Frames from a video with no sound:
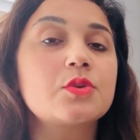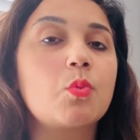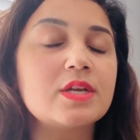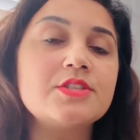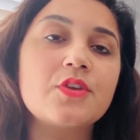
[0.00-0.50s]

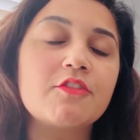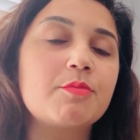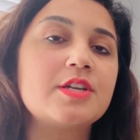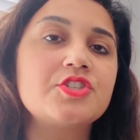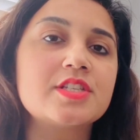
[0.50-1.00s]
once you
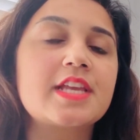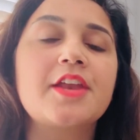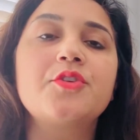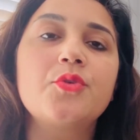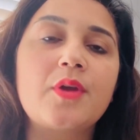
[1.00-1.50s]
have purchased
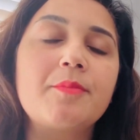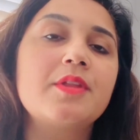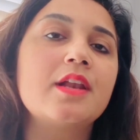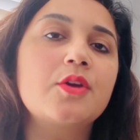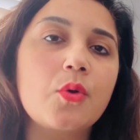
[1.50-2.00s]
Edu
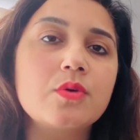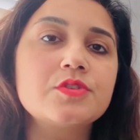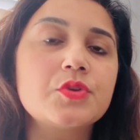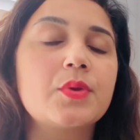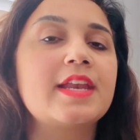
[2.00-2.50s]
Ramdayal
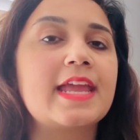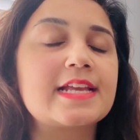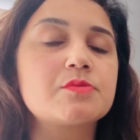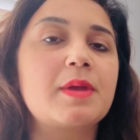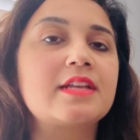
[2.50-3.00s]
course, you can
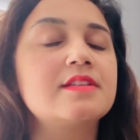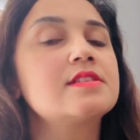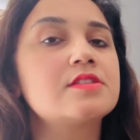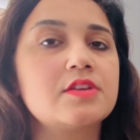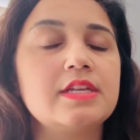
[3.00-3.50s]
expect
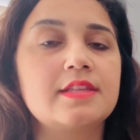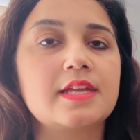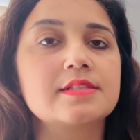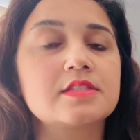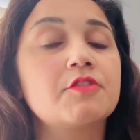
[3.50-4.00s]
these 3
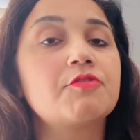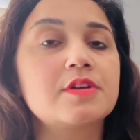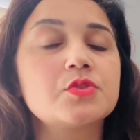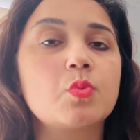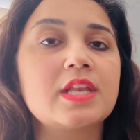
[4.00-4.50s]
things. The
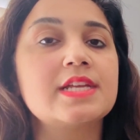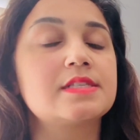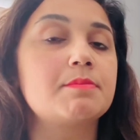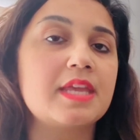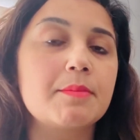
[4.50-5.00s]
first one
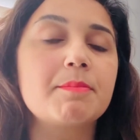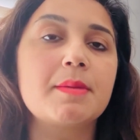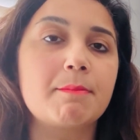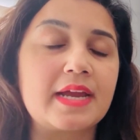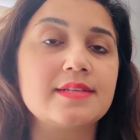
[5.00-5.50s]
is
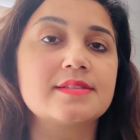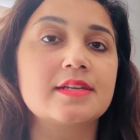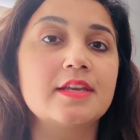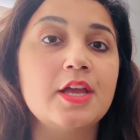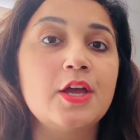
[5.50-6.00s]
PMP
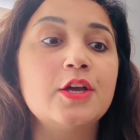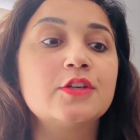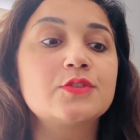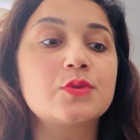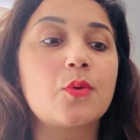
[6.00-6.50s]
mindset.
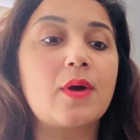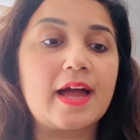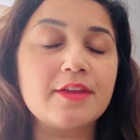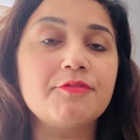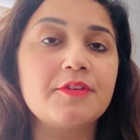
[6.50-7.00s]
So
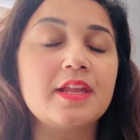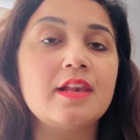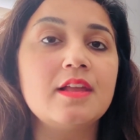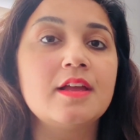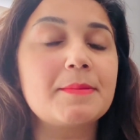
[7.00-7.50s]
I
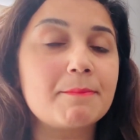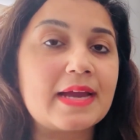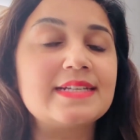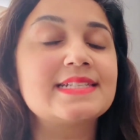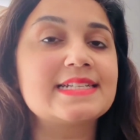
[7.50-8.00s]
feel
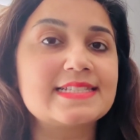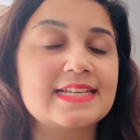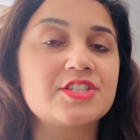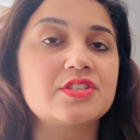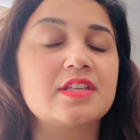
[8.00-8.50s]
mindset
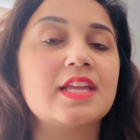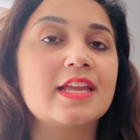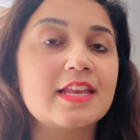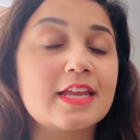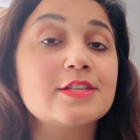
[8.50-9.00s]
section
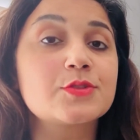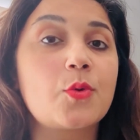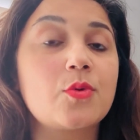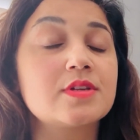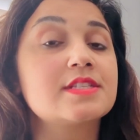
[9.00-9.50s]
his
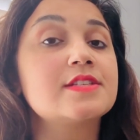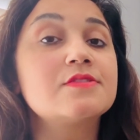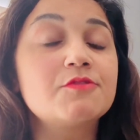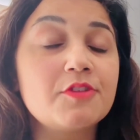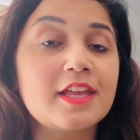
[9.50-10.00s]
course
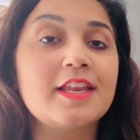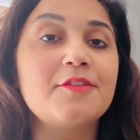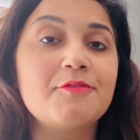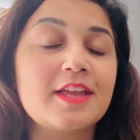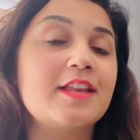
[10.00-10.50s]
is
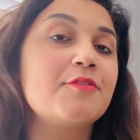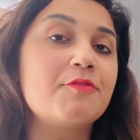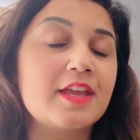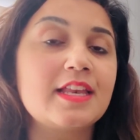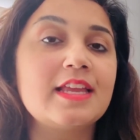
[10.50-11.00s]

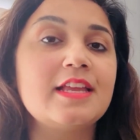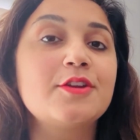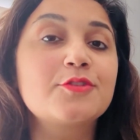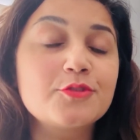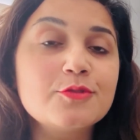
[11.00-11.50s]
very
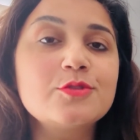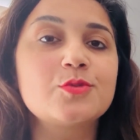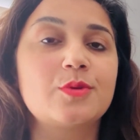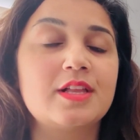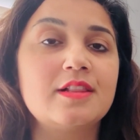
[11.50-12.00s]

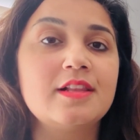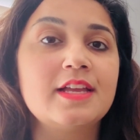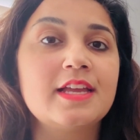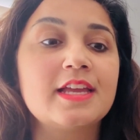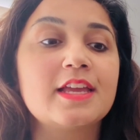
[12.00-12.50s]
crucial
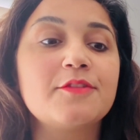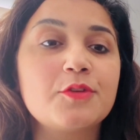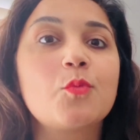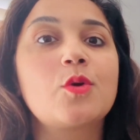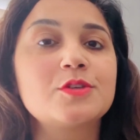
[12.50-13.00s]
if
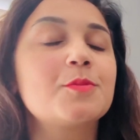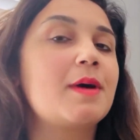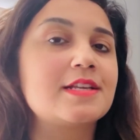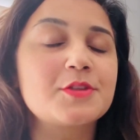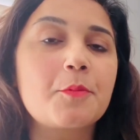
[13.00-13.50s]
you want to
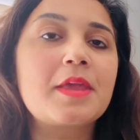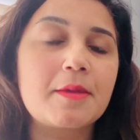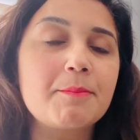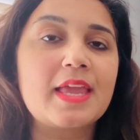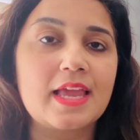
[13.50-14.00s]
pass your
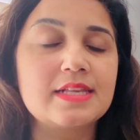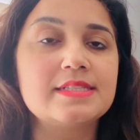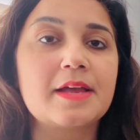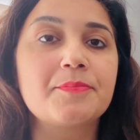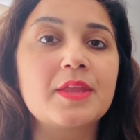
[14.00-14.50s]
PMP
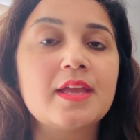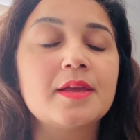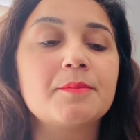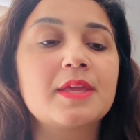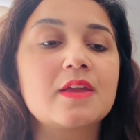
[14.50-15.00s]
exam,
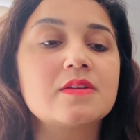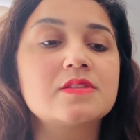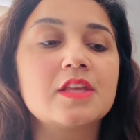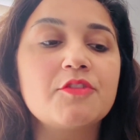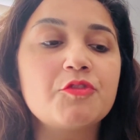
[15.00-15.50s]

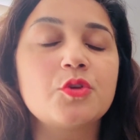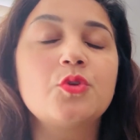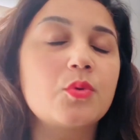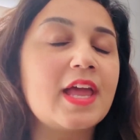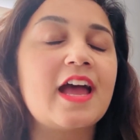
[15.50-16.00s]
because if you
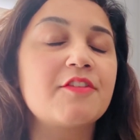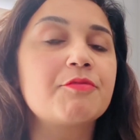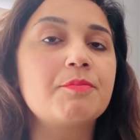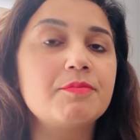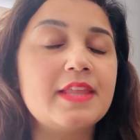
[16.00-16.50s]
don't
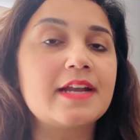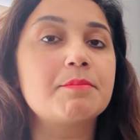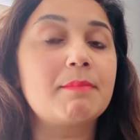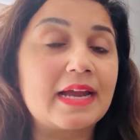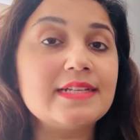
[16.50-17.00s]
have that
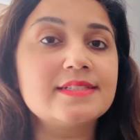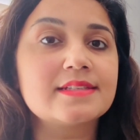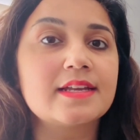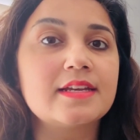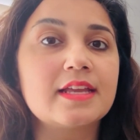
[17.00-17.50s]

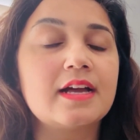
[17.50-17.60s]
mindset,